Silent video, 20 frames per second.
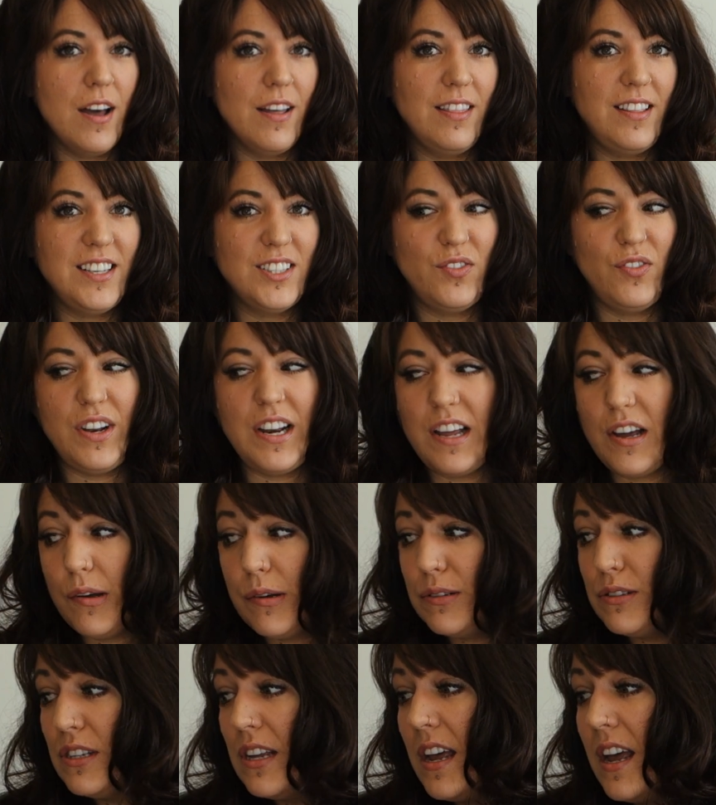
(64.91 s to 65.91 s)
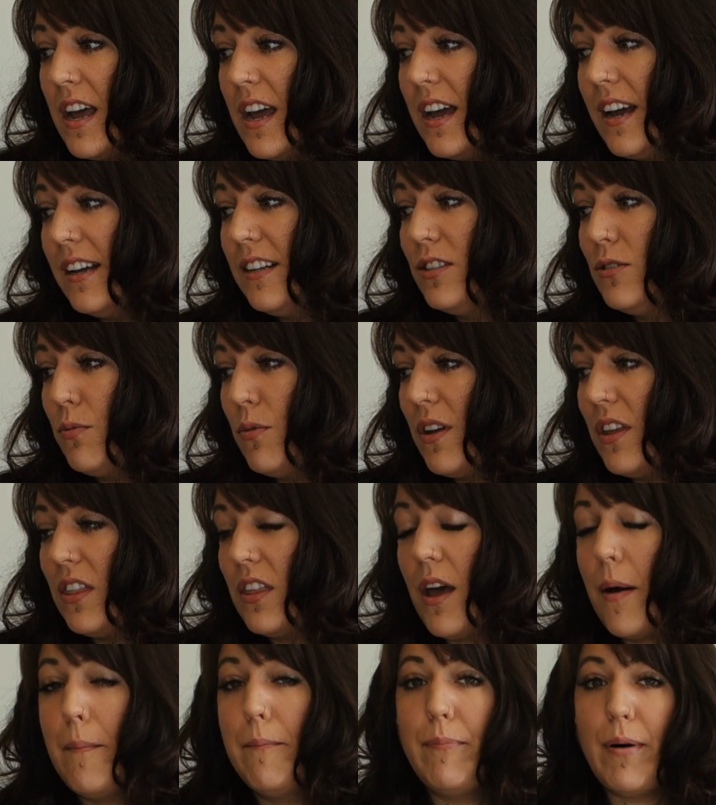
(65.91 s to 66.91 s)
these videos is with
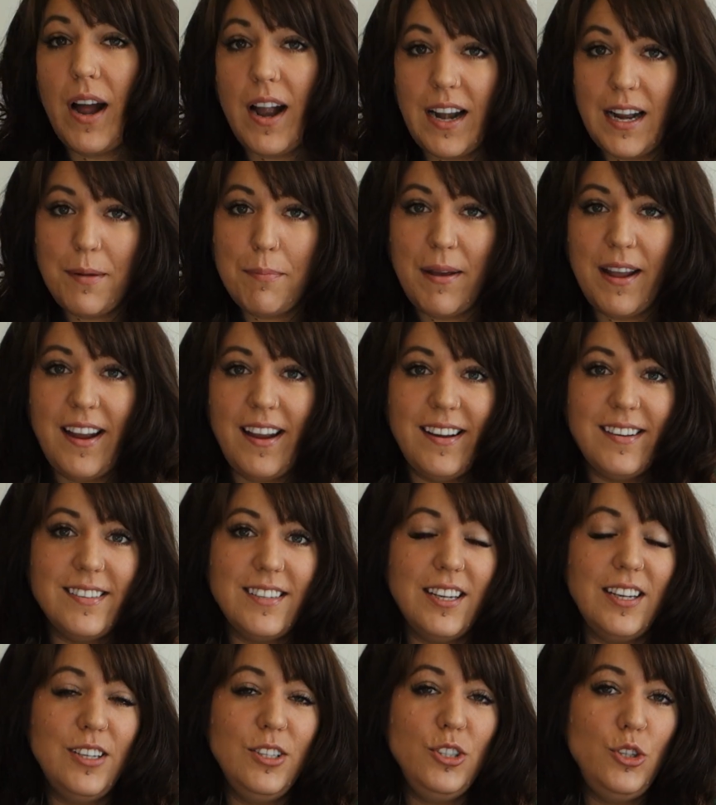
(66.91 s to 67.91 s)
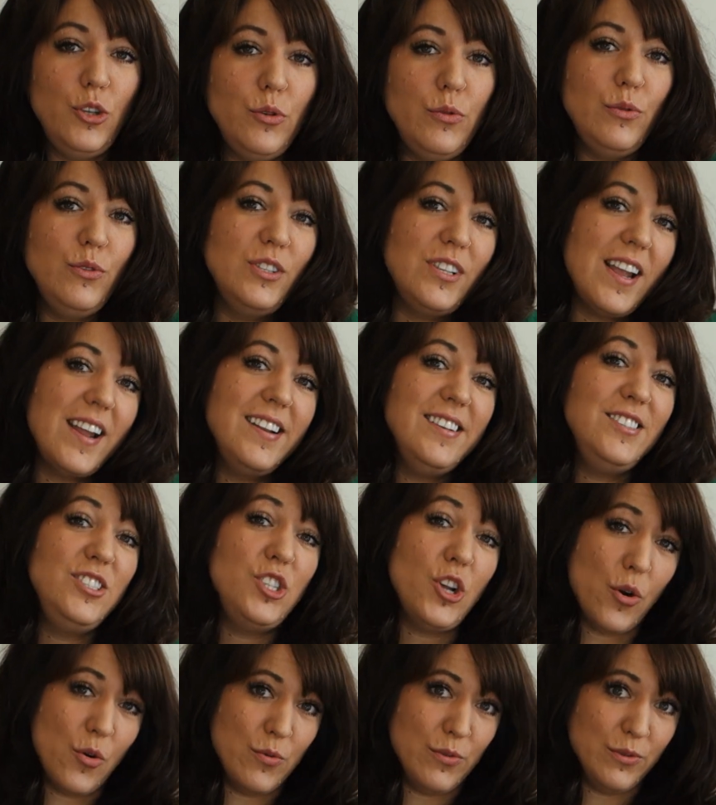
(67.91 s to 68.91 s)
a body paint do's and
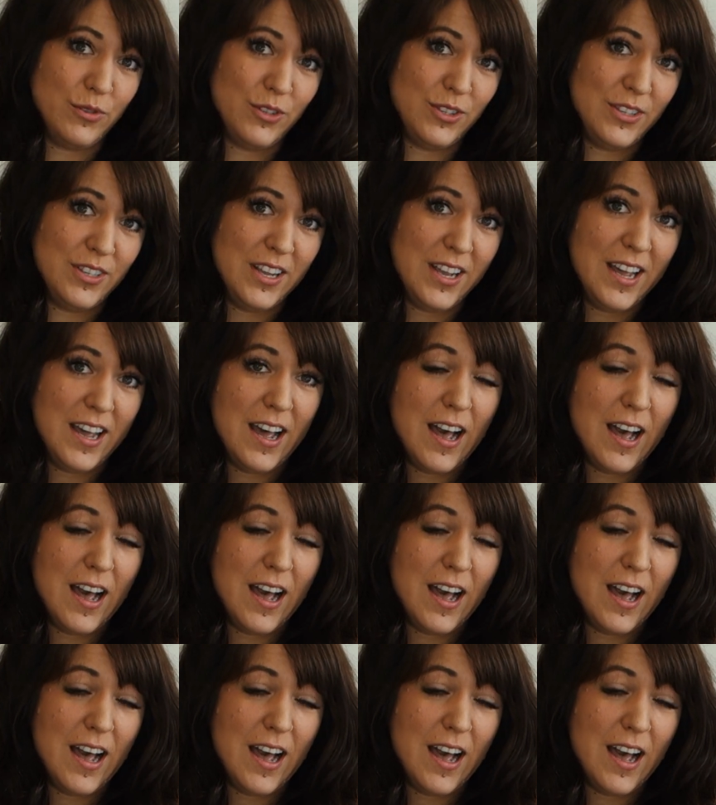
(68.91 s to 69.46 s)
don'ts.